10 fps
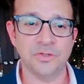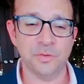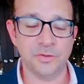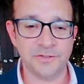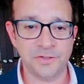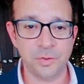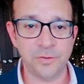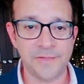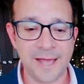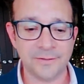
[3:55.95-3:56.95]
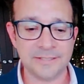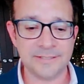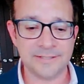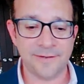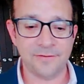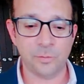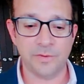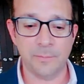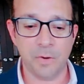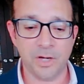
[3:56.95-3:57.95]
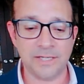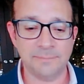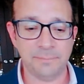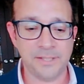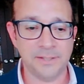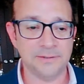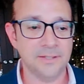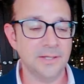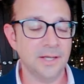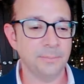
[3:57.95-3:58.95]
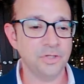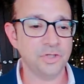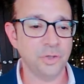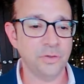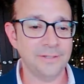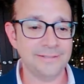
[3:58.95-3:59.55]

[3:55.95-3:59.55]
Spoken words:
which was 2007 when the market peaked. I'm going to show you an